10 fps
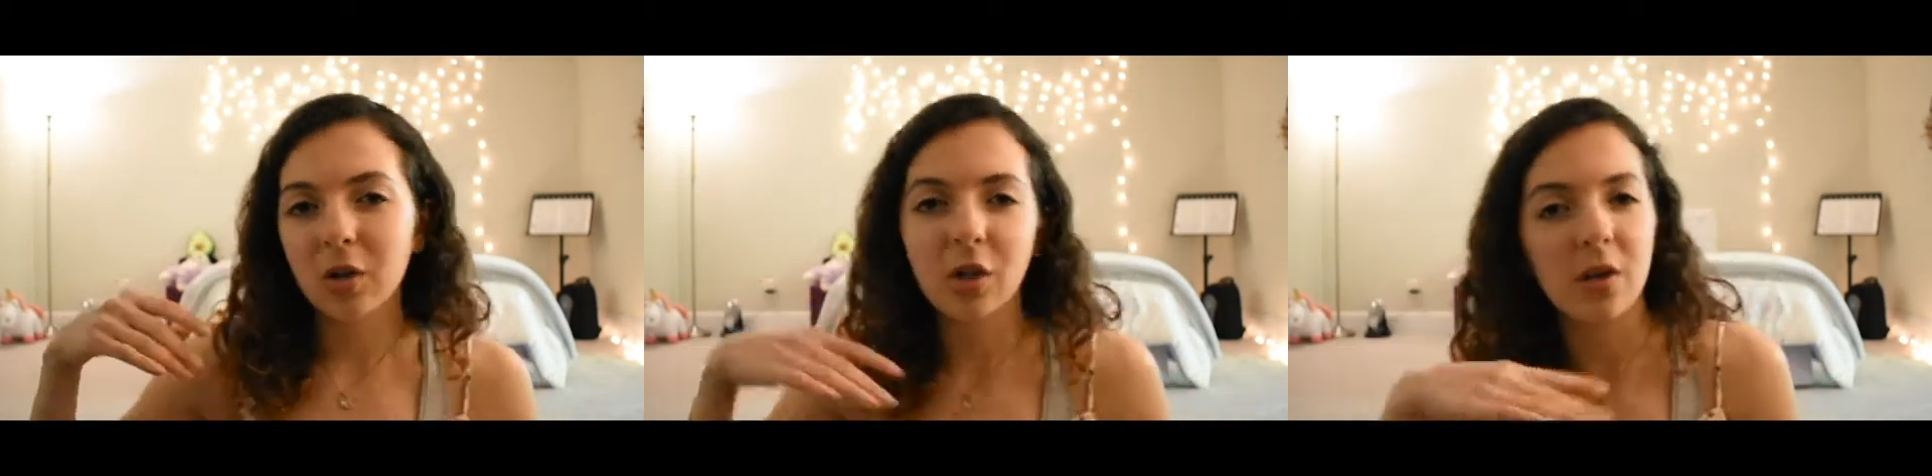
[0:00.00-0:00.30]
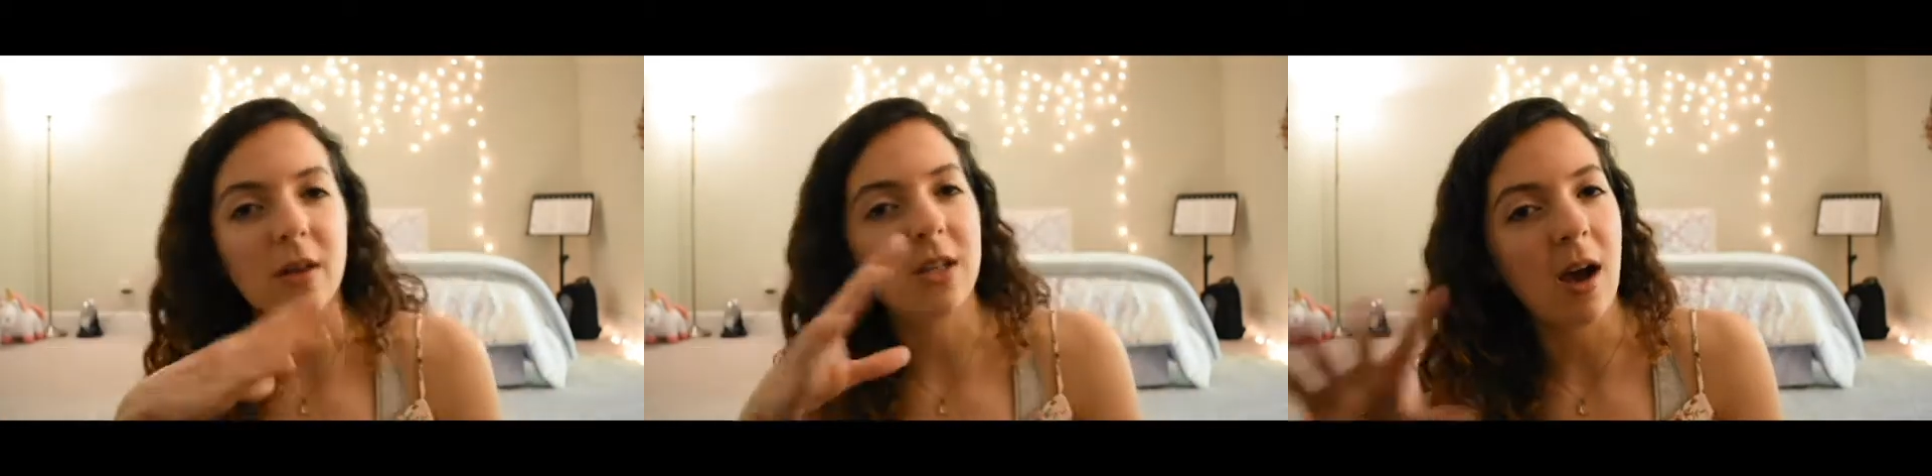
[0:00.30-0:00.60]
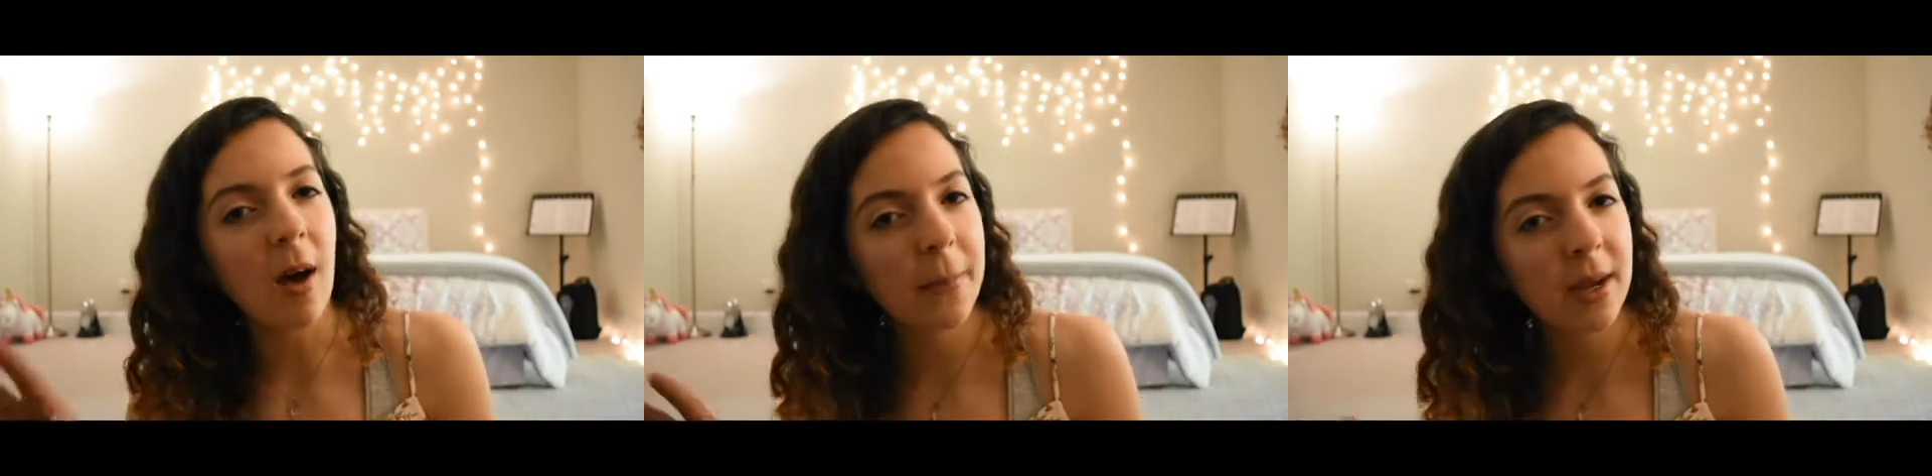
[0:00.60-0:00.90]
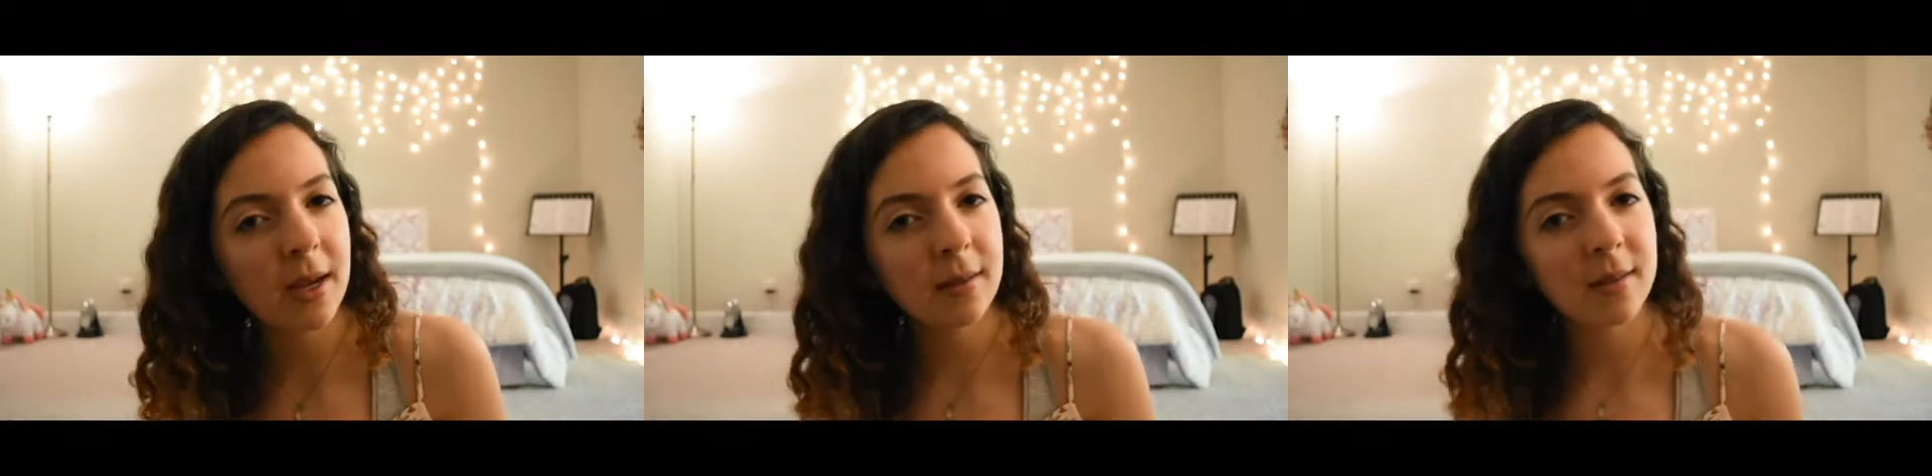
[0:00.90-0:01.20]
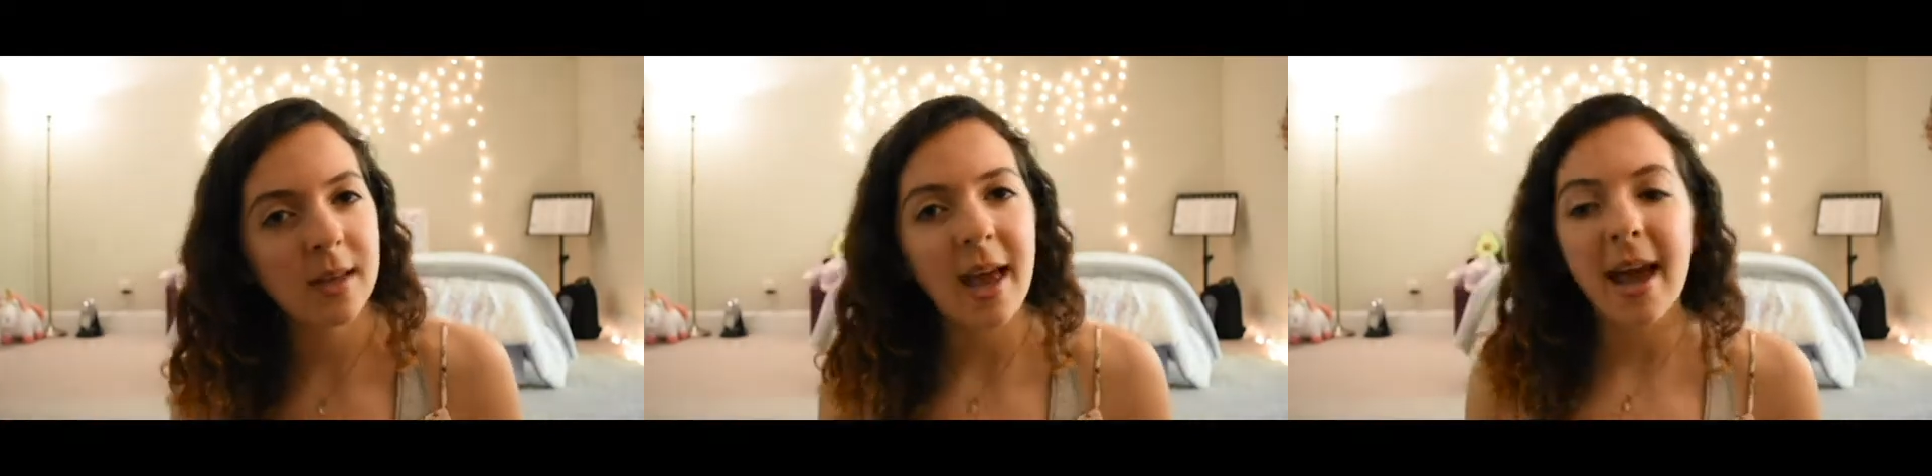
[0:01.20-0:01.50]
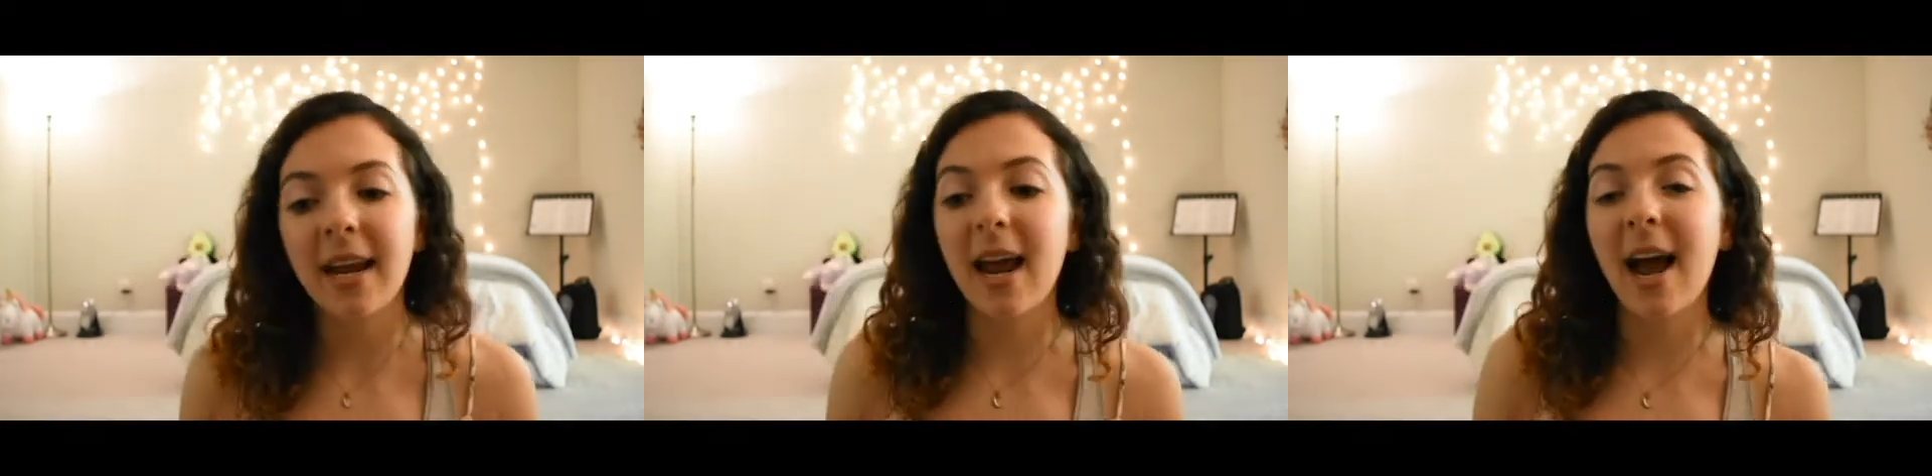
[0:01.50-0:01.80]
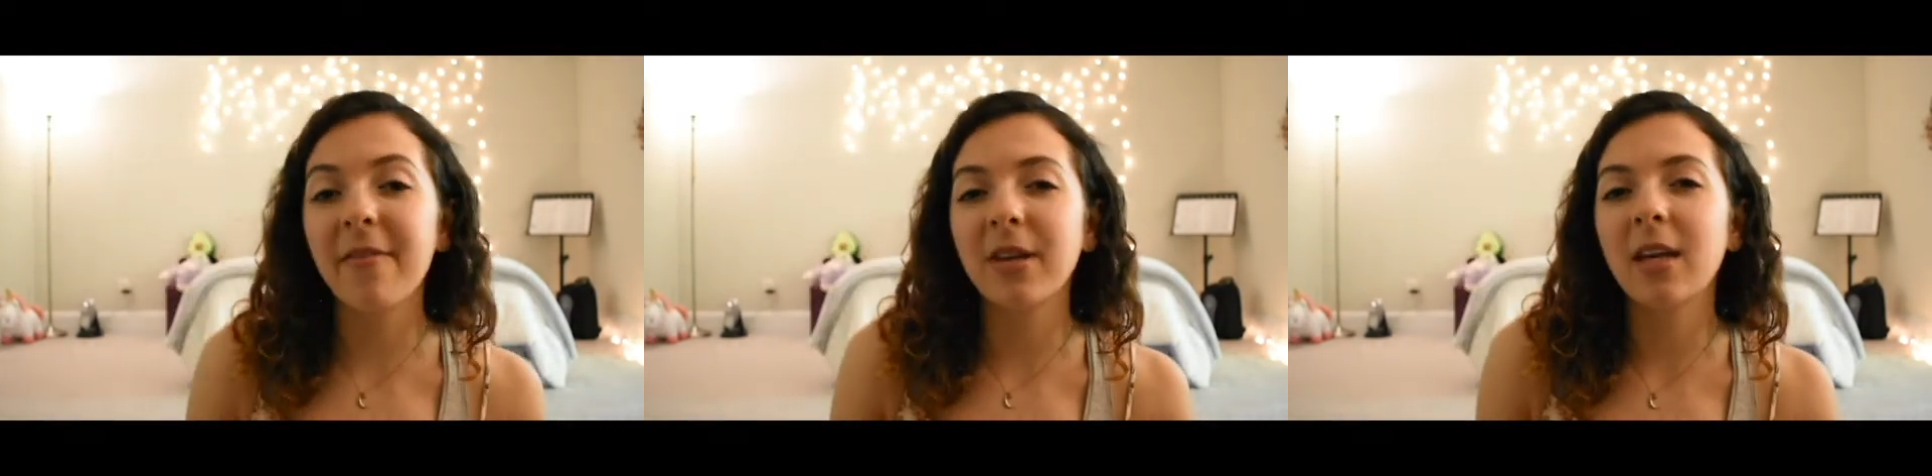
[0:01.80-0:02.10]
to the toppings and
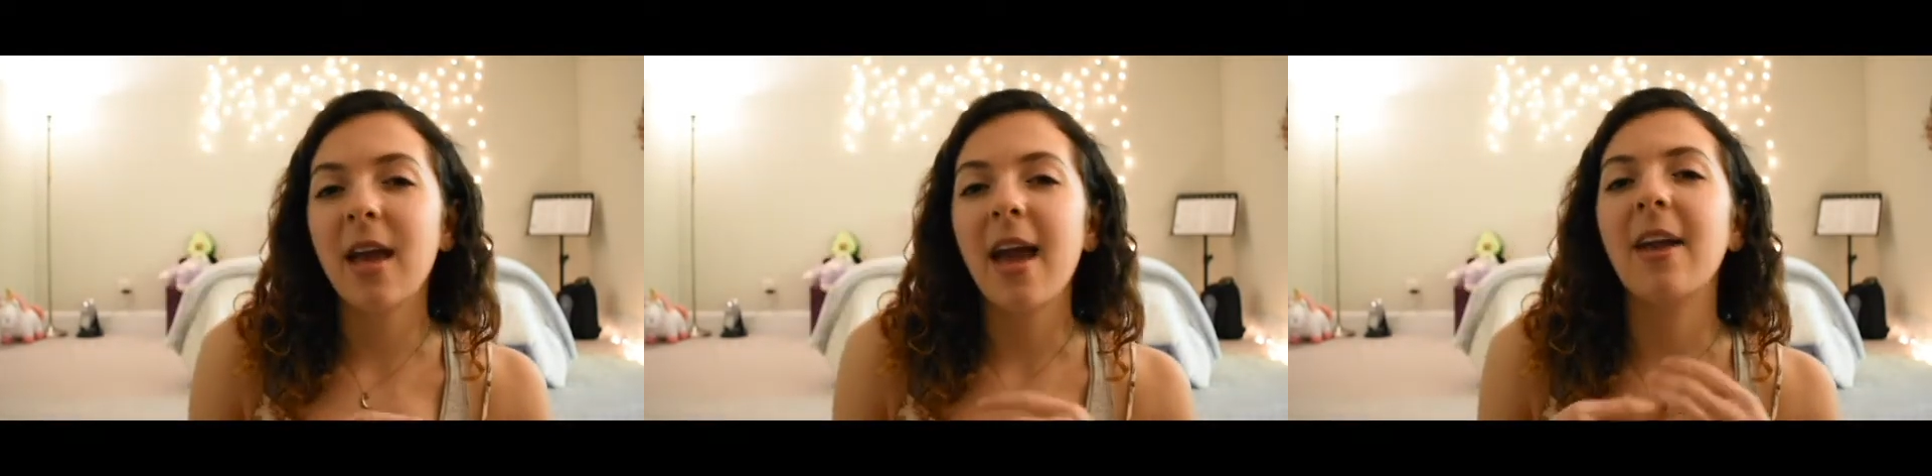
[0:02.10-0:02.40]
having